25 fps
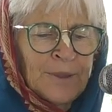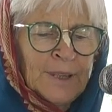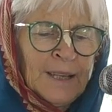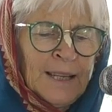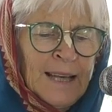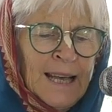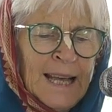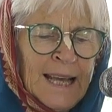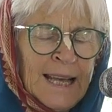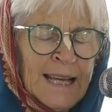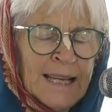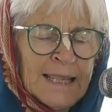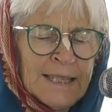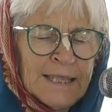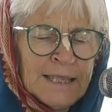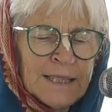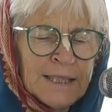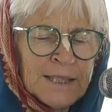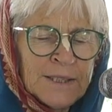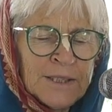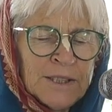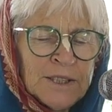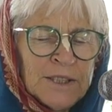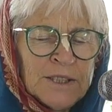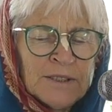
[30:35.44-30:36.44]
And
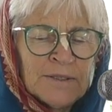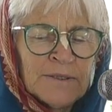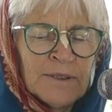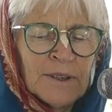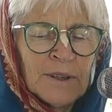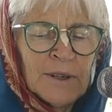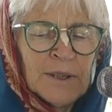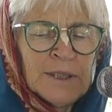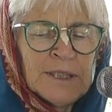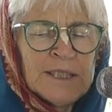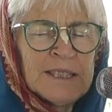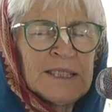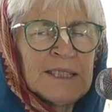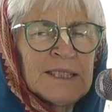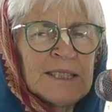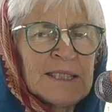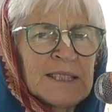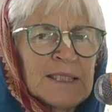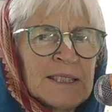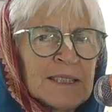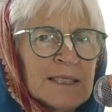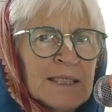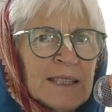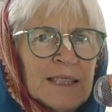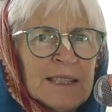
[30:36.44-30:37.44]
the
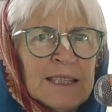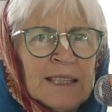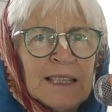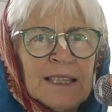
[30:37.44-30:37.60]
devotees,